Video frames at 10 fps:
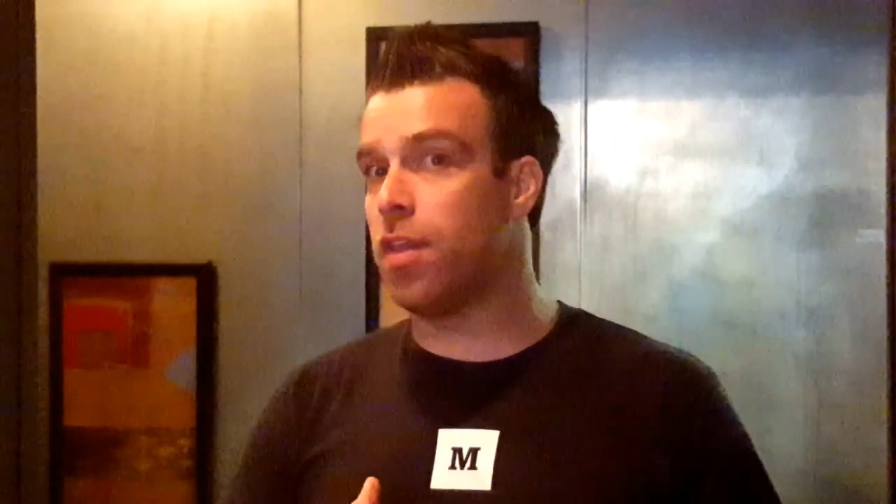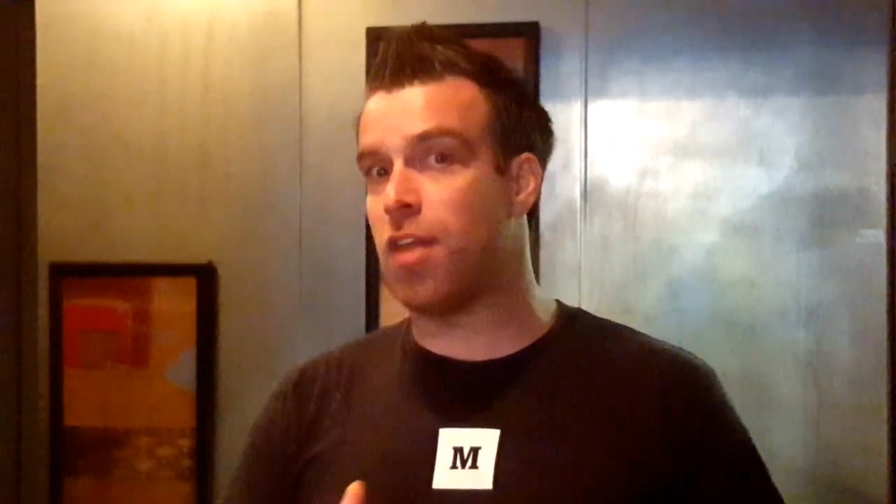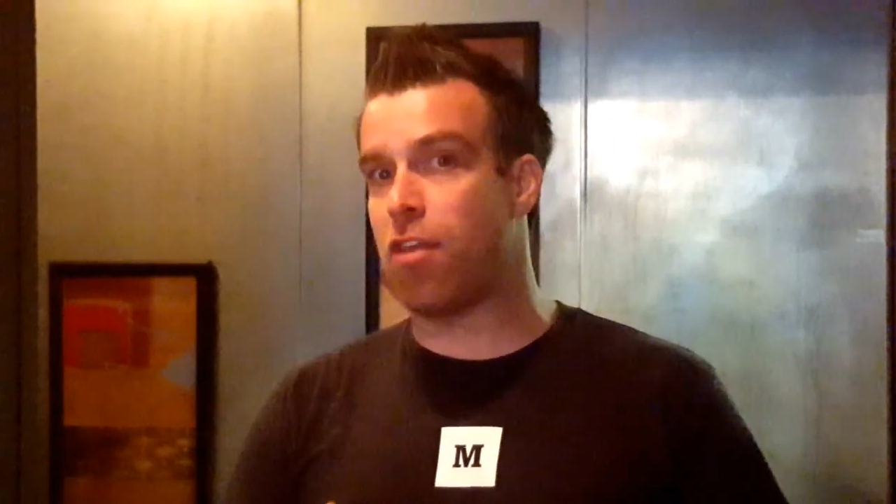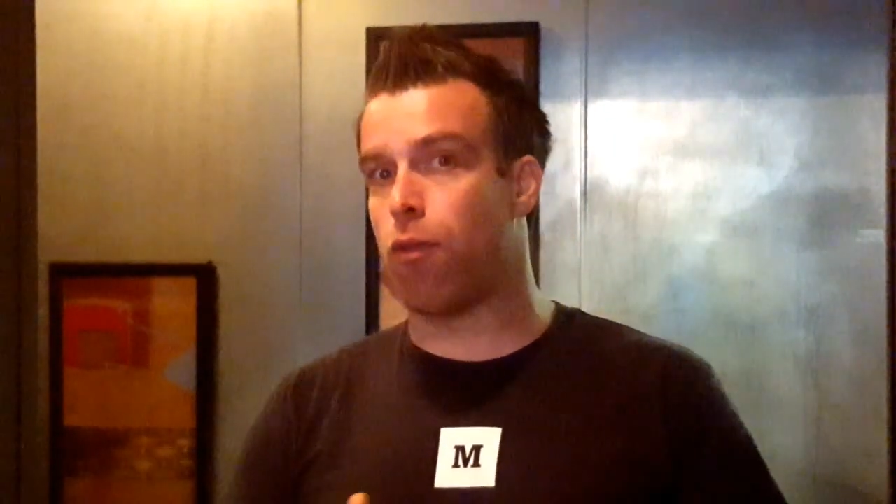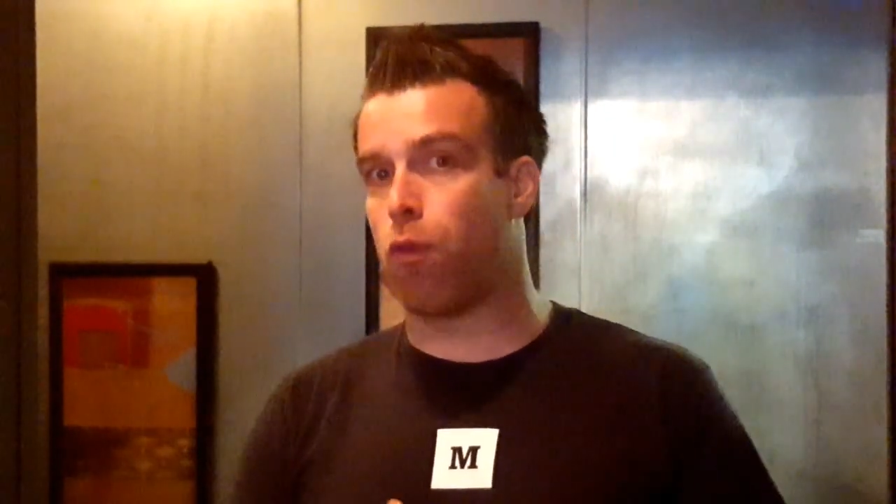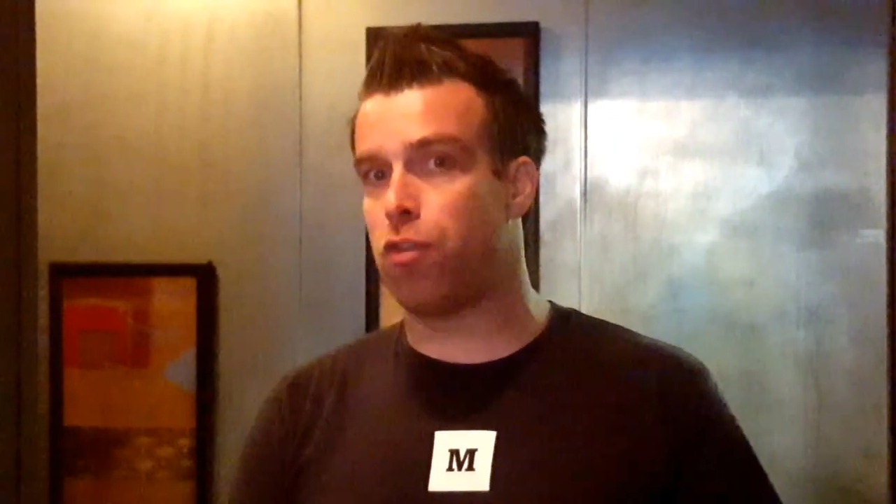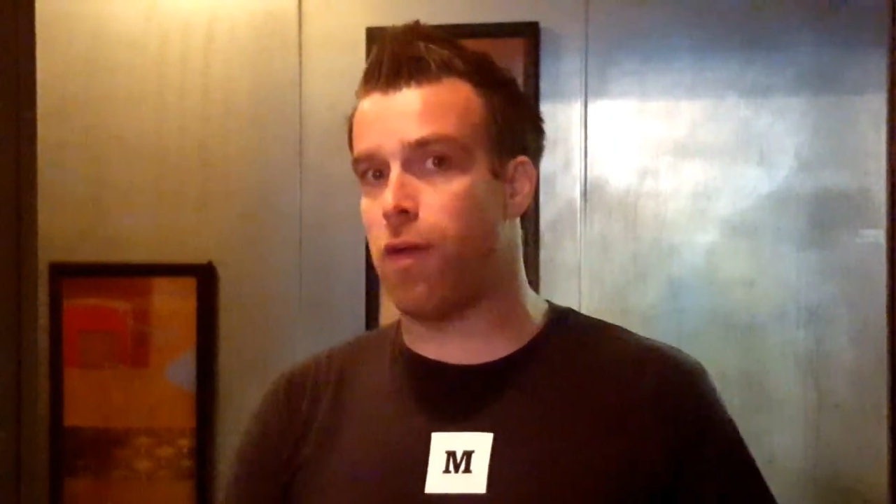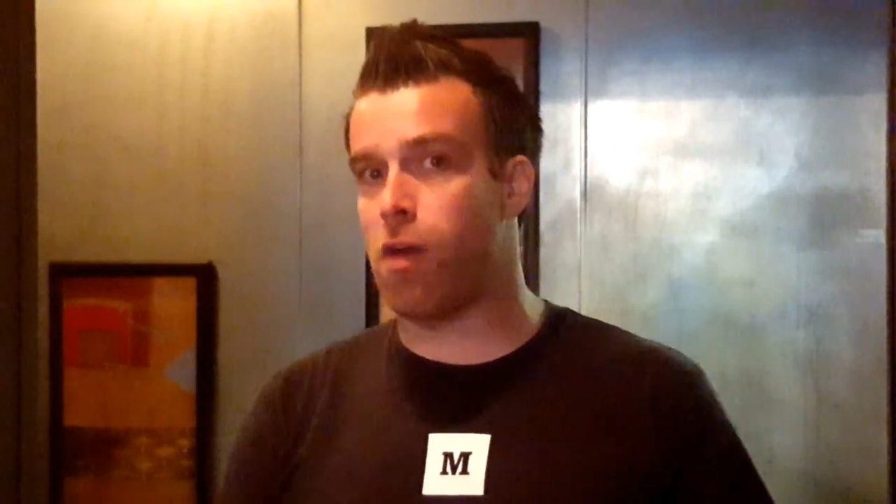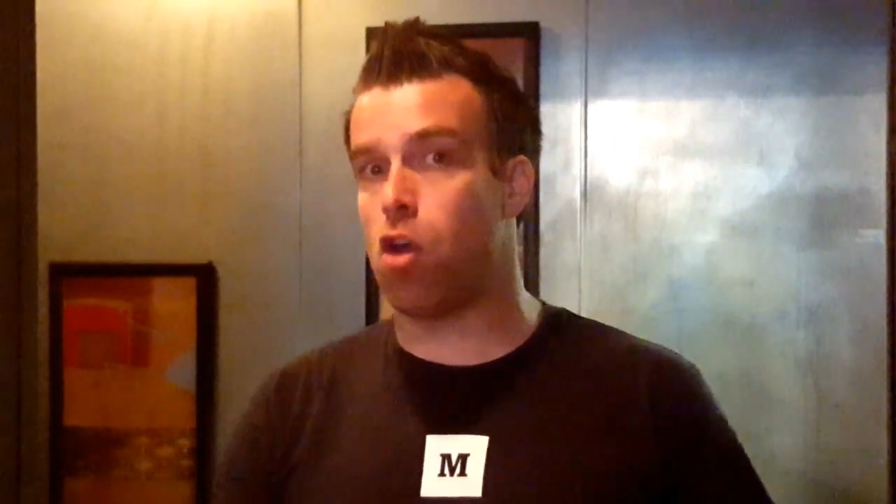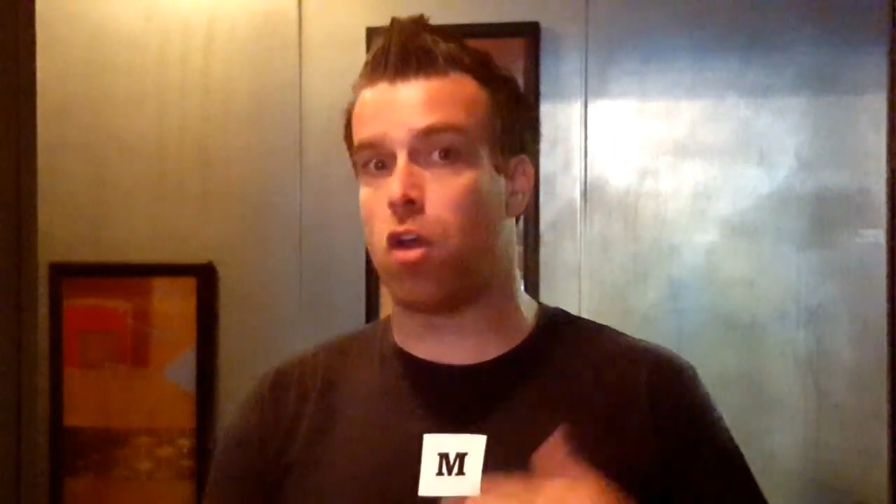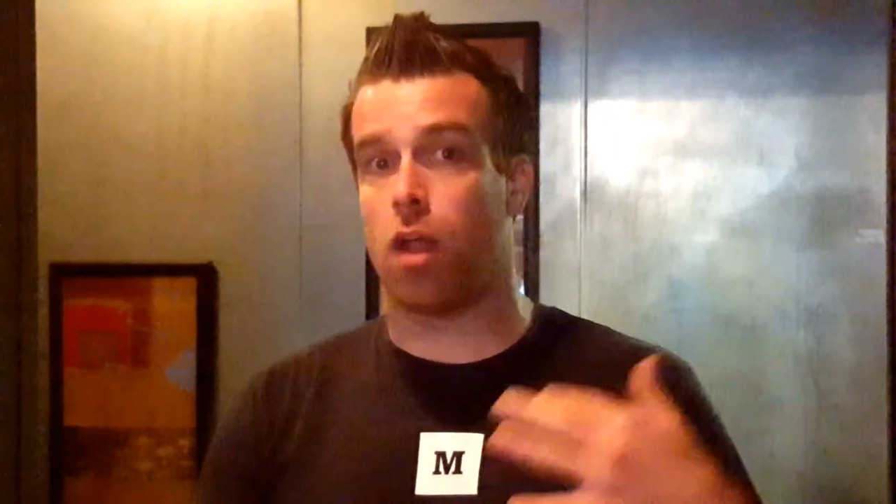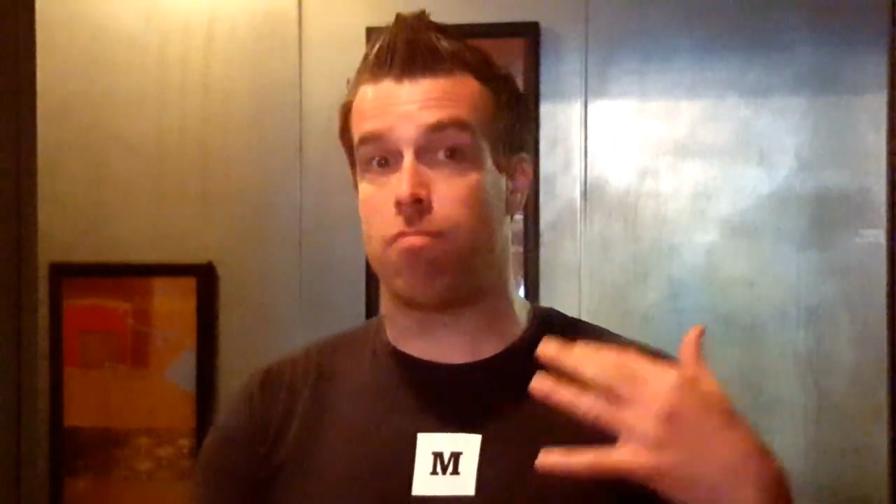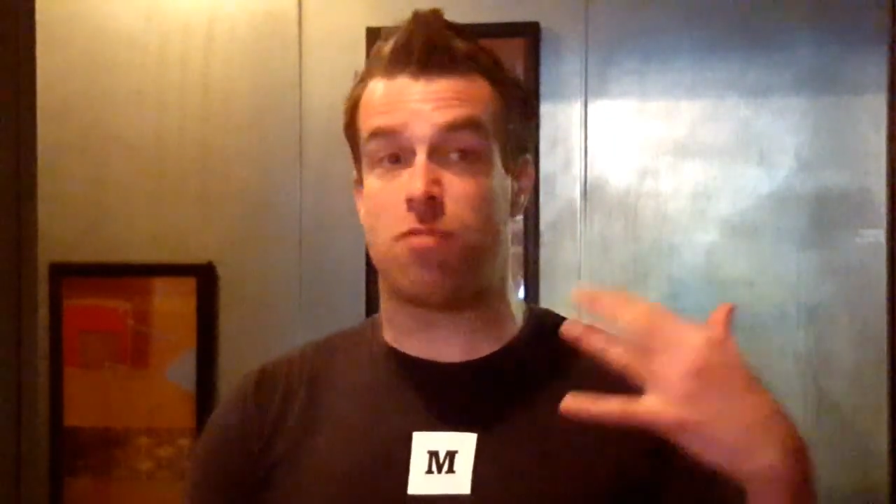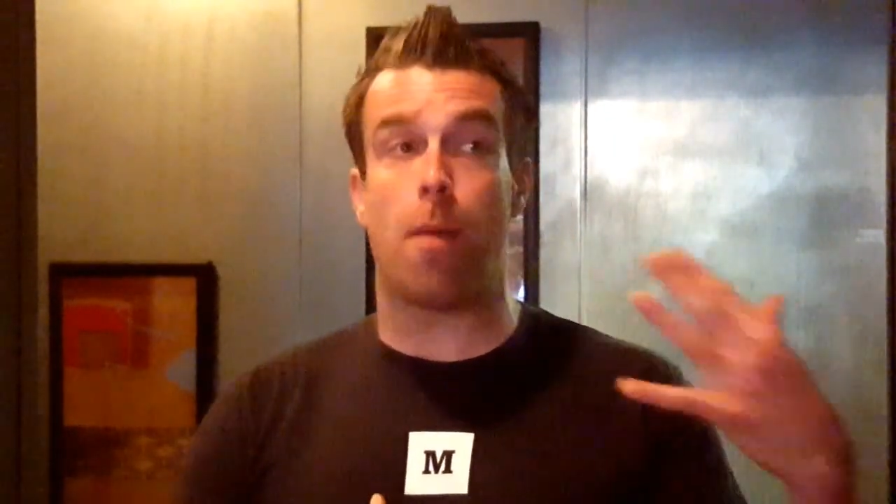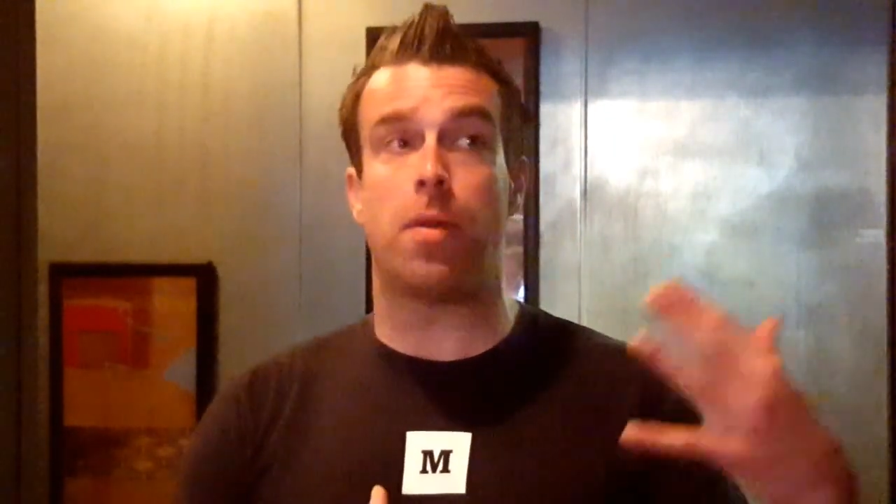These guys are Fortune 500
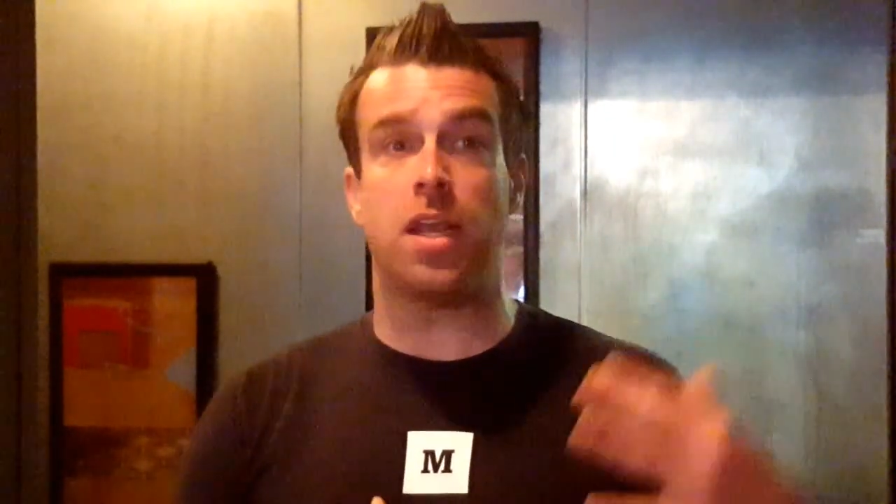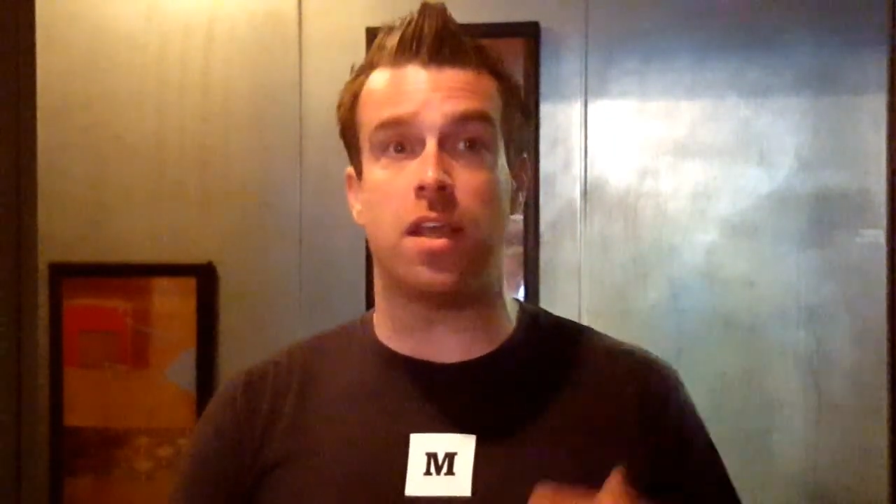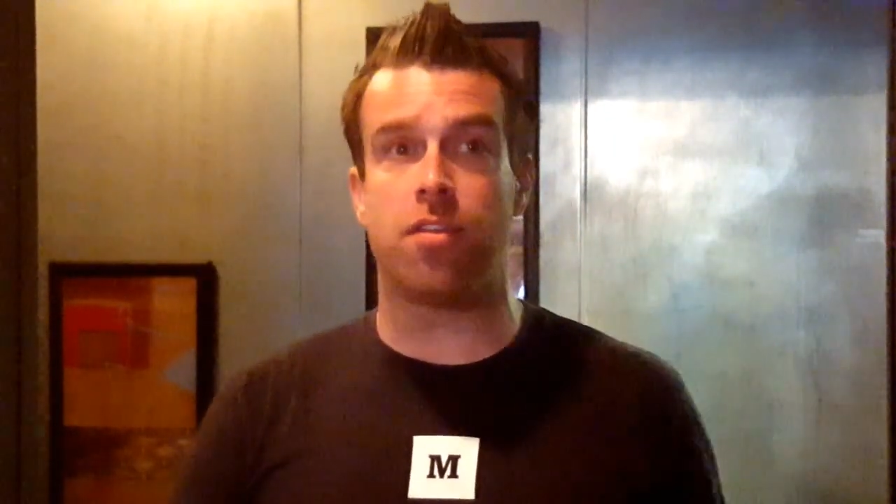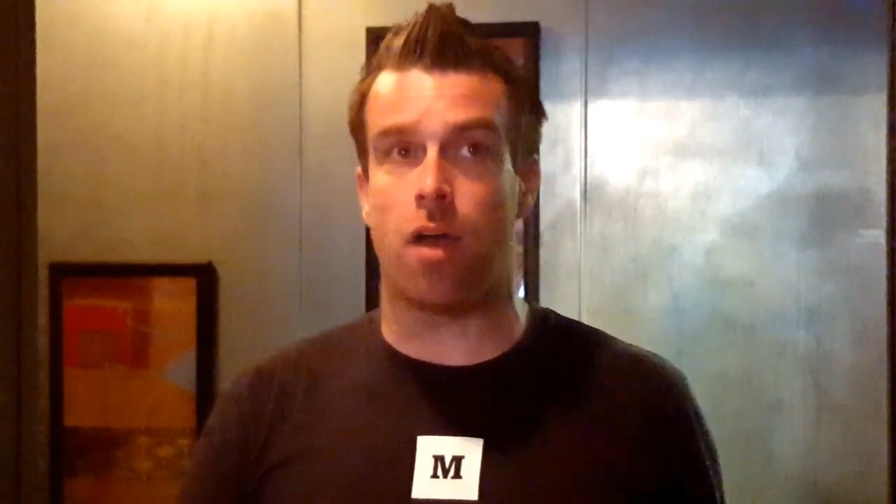companies.